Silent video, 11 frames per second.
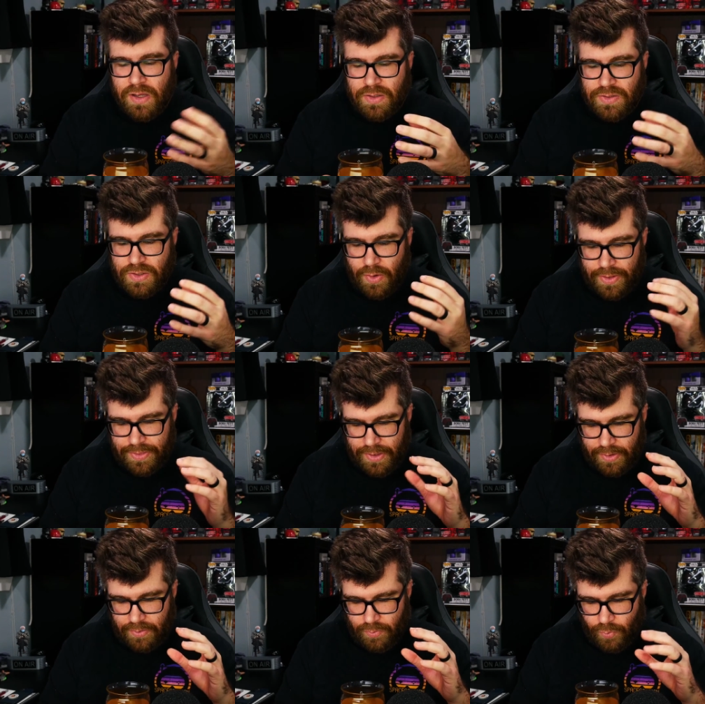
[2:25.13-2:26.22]
So I
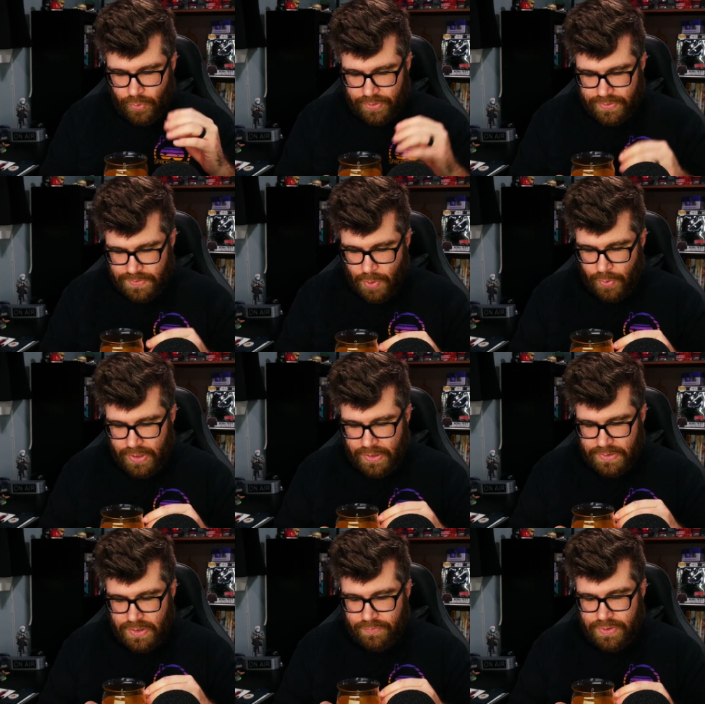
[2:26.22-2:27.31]
think with the
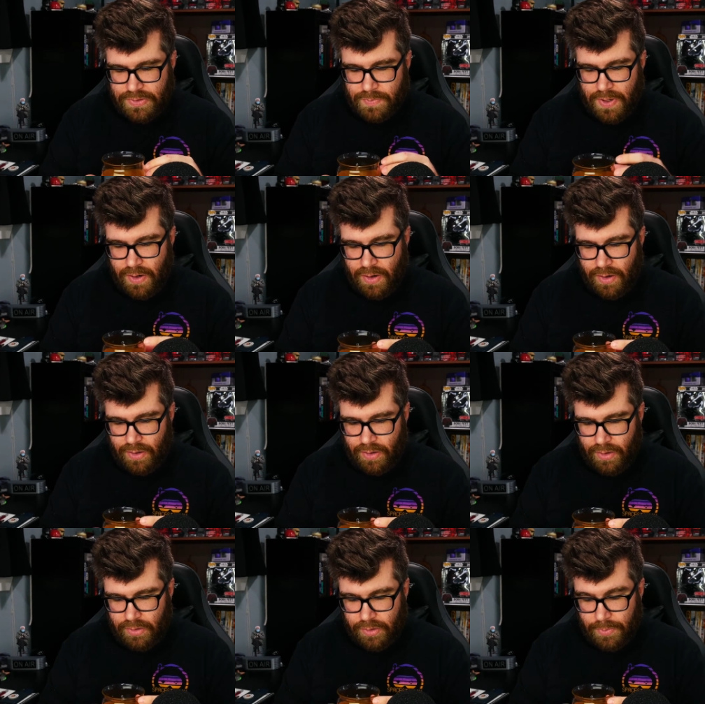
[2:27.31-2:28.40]
smokiness of this beer,
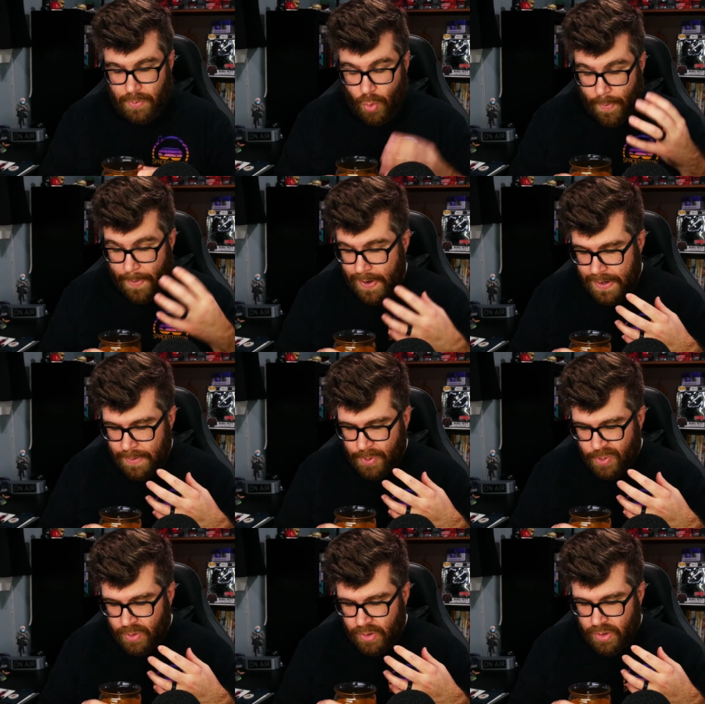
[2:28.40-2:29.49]
a little bit more
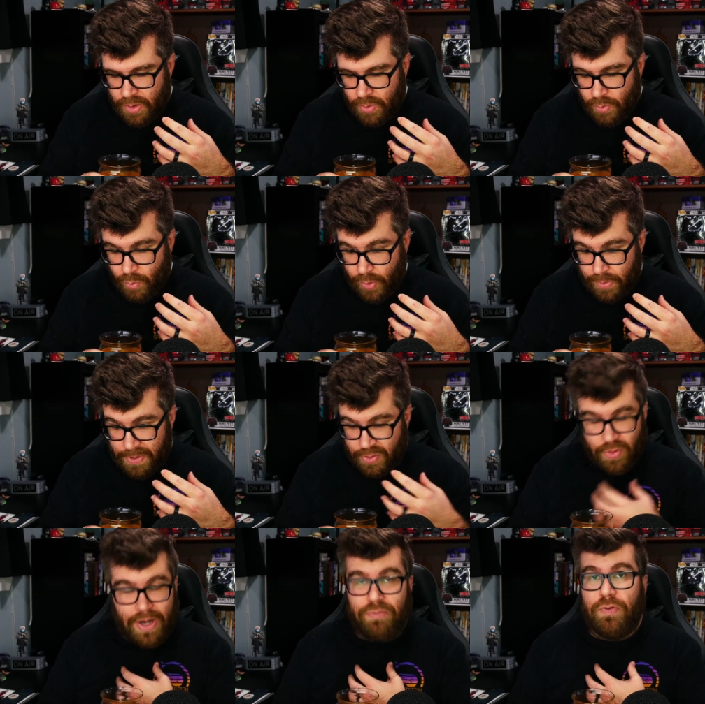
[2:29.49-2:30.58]
pineapple would be
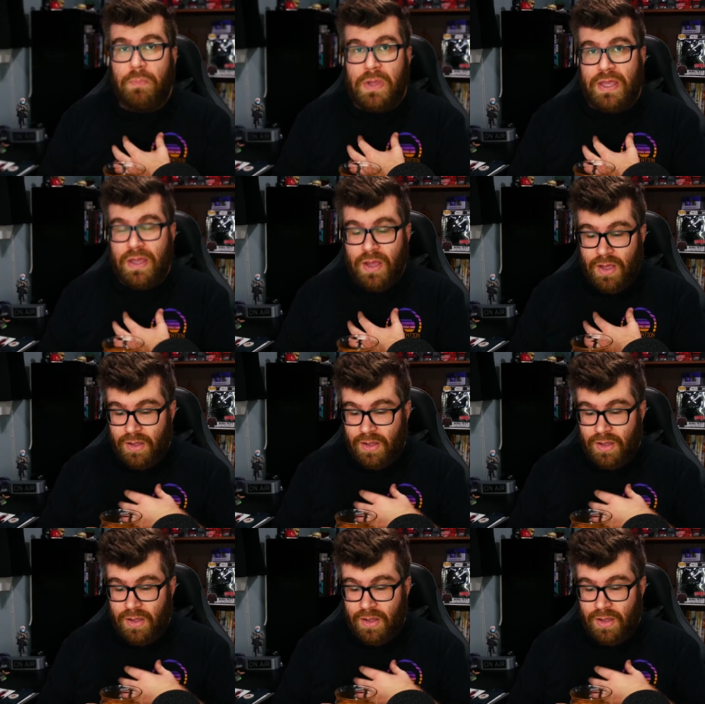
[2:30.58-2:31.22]
great for me.